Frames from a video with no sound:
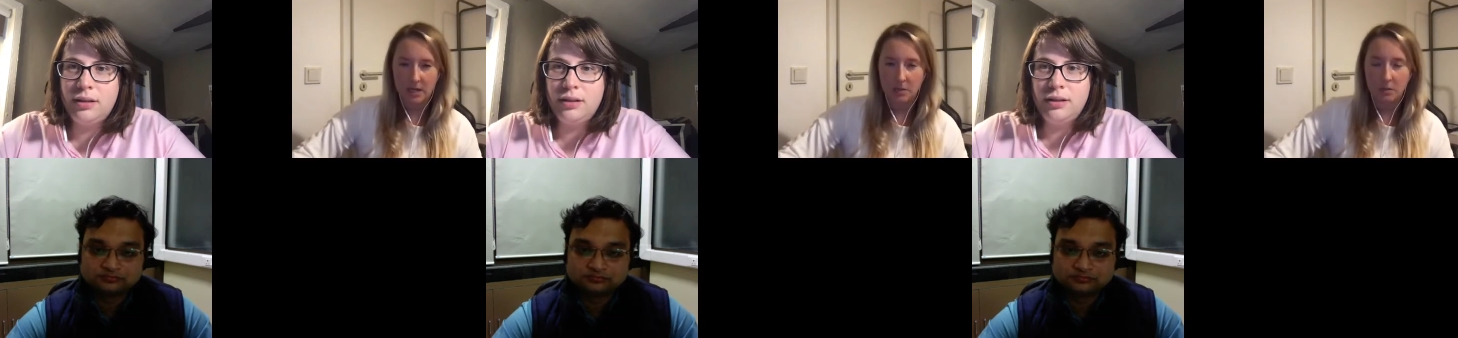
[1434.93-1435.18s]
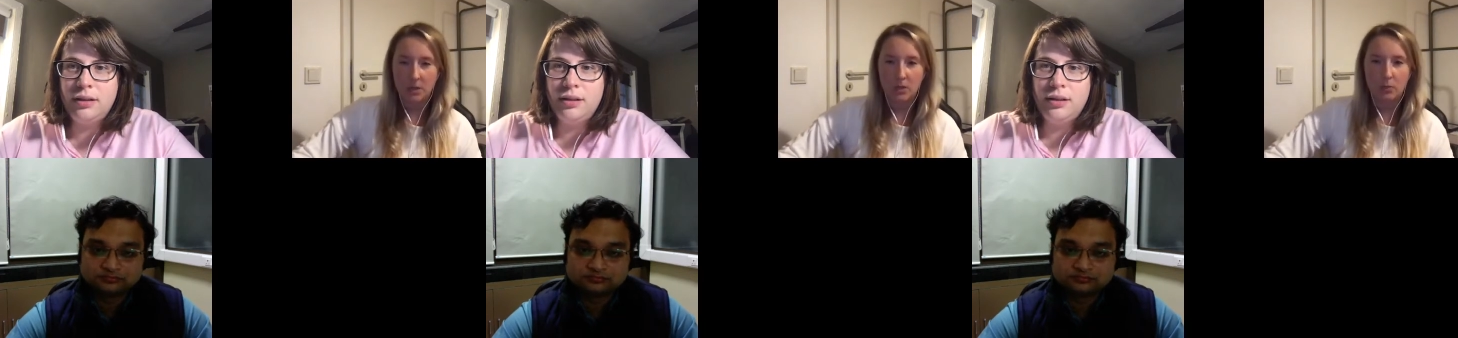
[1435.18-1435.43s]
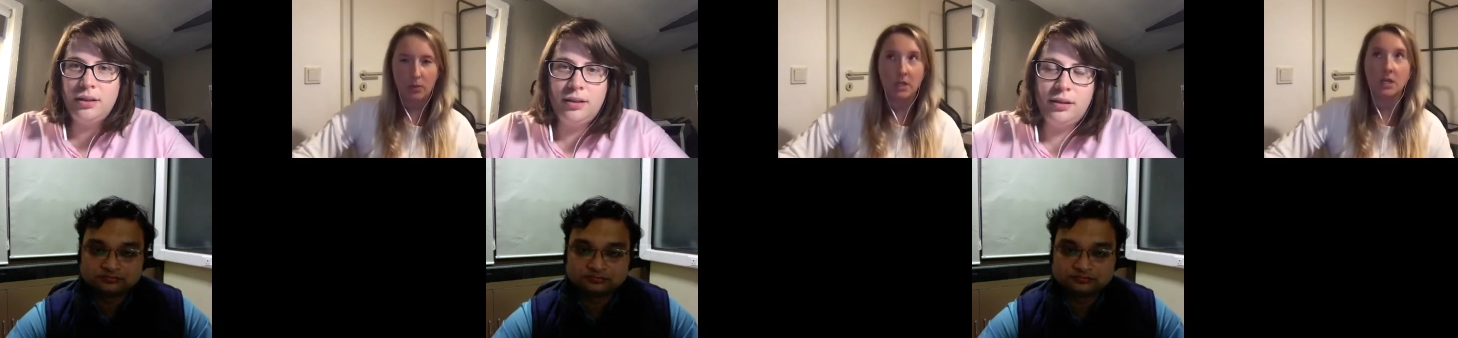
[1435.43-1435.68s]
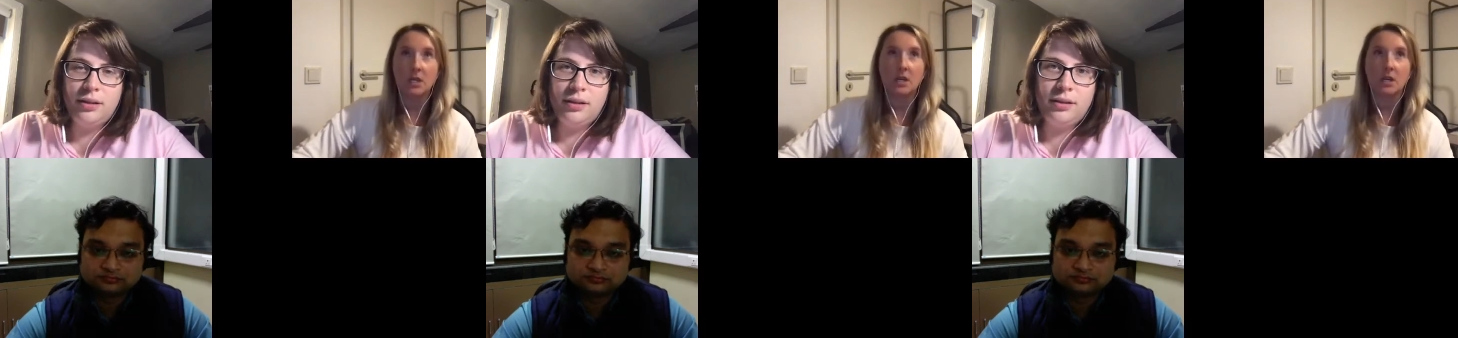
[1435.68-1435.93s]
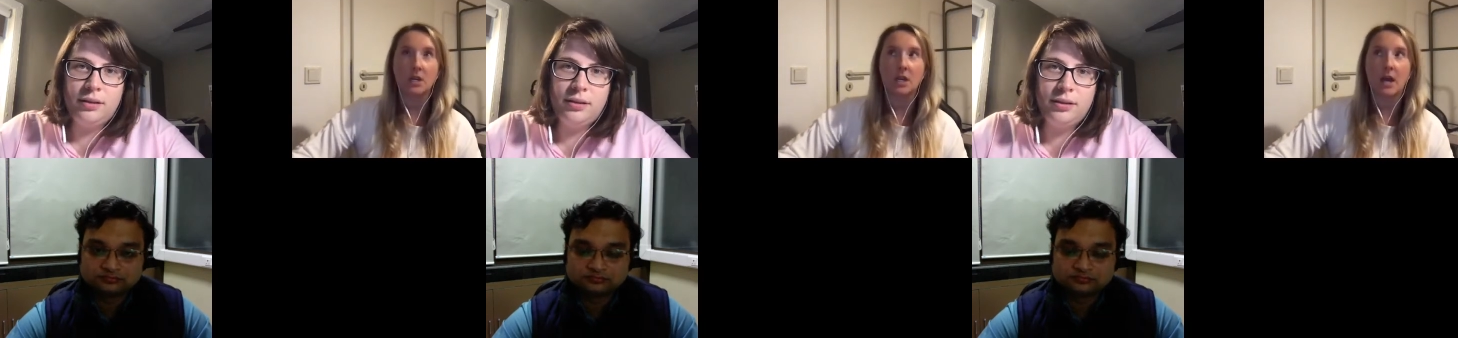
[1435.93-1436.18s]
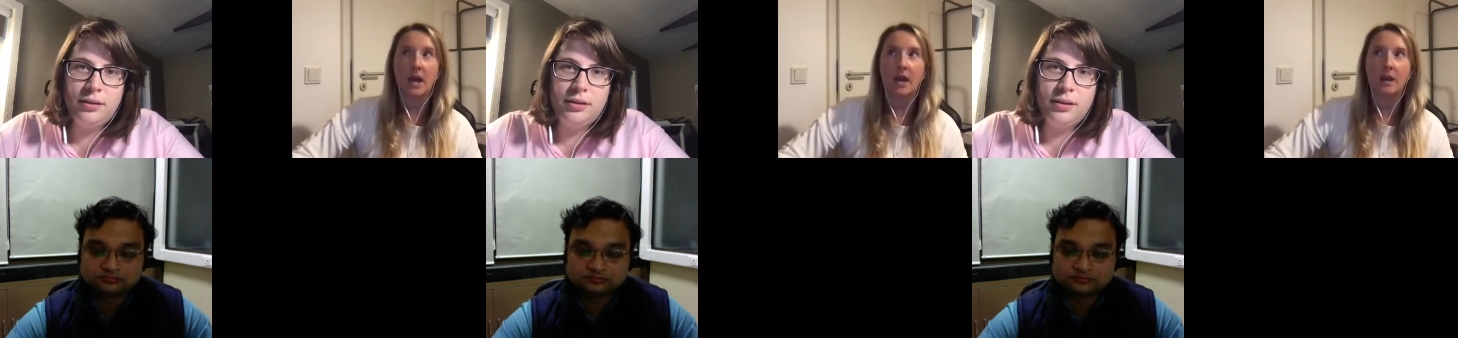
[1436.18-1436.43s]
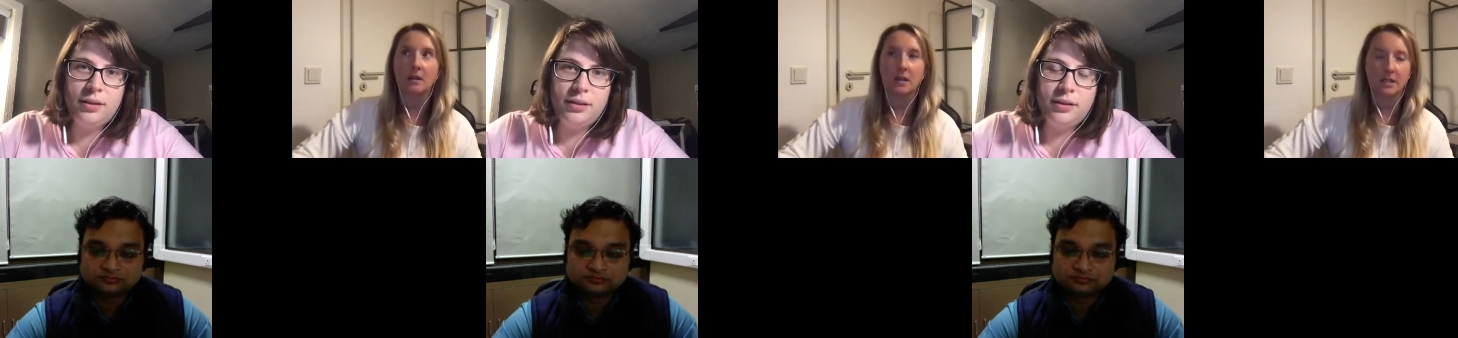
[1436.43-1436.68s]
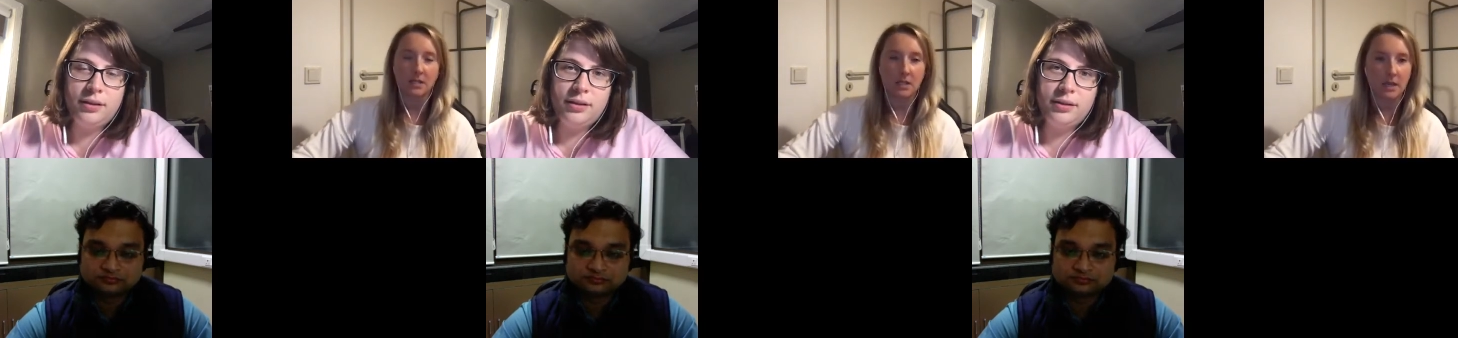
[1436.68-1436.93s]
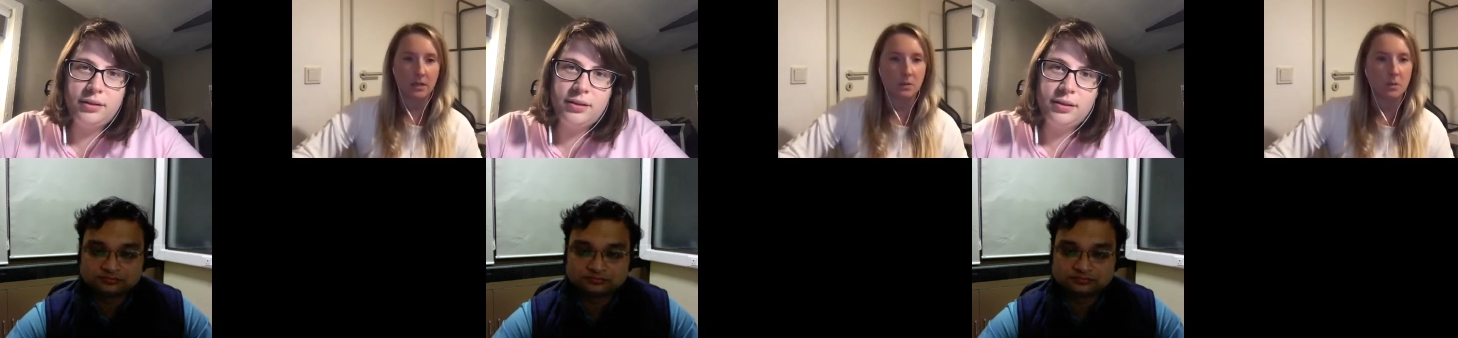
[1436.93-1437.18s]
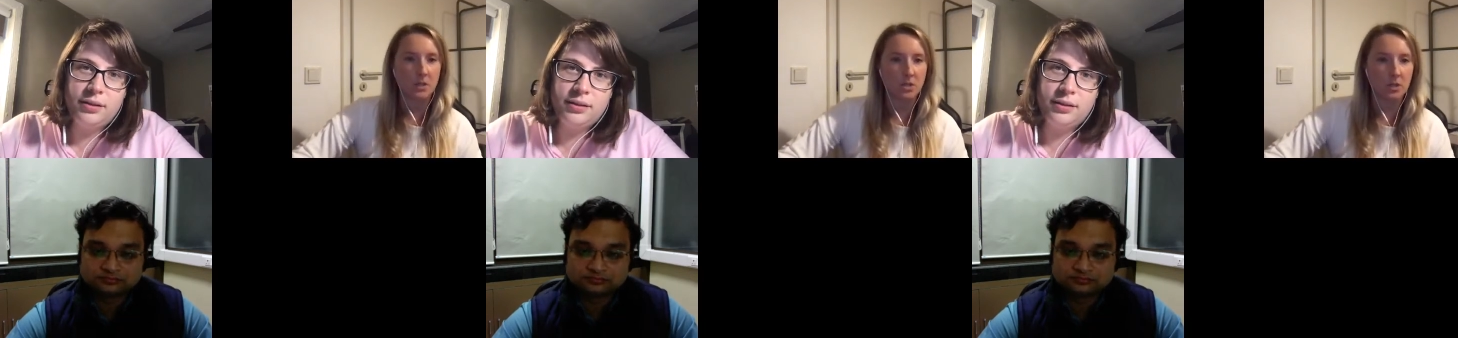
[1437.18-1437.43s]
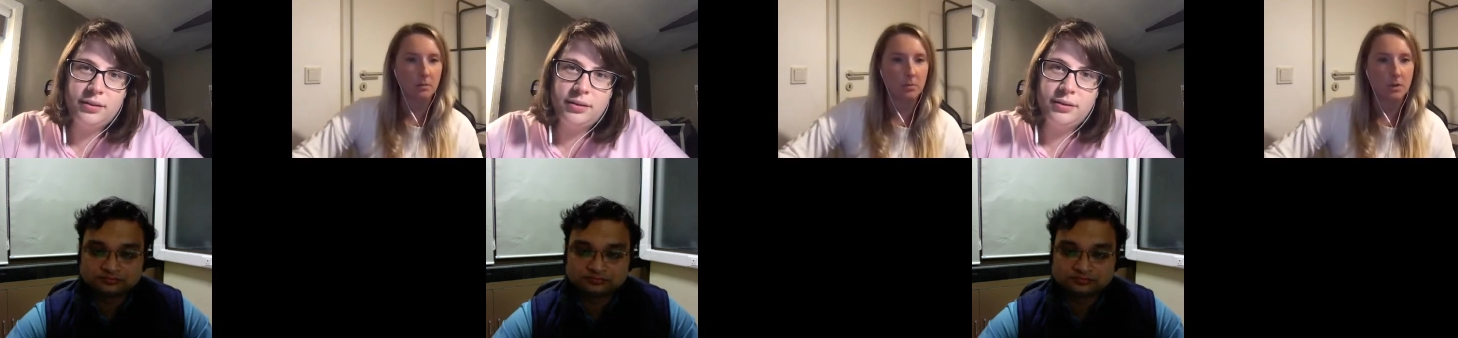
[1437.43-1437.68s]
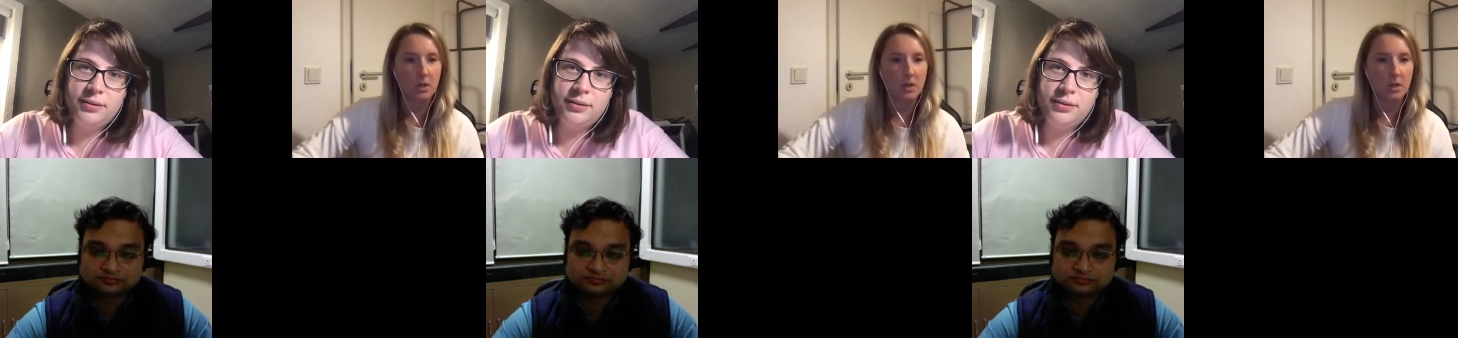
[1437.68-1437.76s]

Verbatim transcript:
Speaker 1: to be really good at like salesmanship